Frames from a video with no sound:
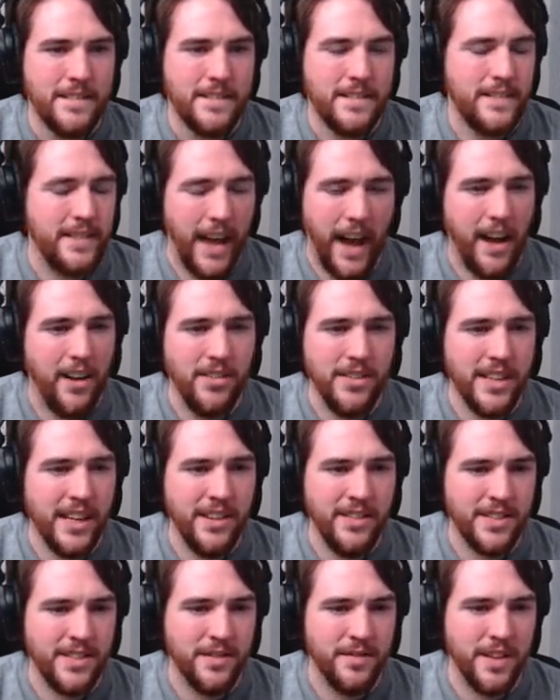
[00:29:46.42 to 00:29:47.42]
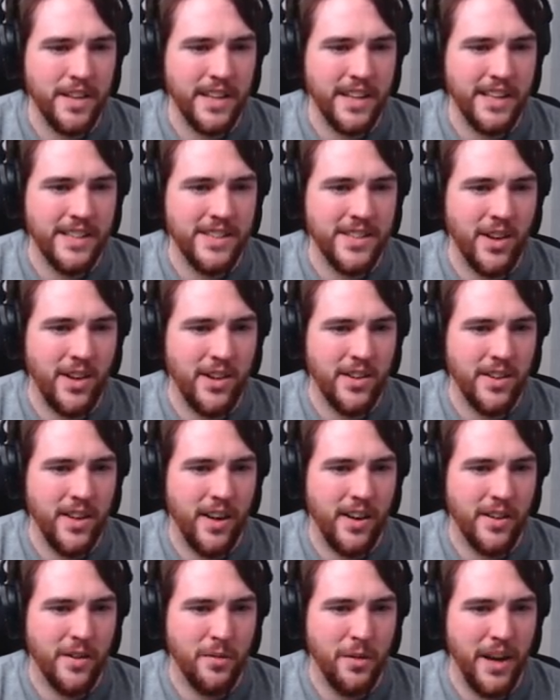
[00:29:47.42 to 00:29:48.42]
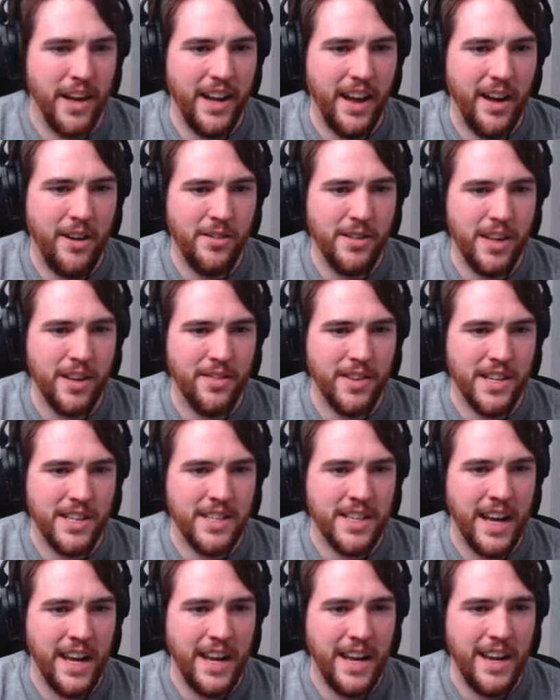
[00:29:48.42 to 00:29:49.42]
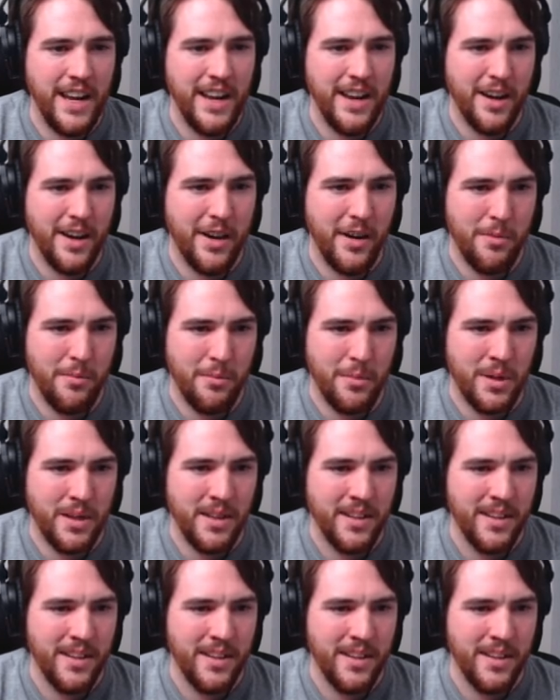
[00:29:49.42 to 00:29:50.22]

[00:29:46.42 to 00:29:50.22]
Yeah, I'll kill civilians all along the way. I don't give a damn.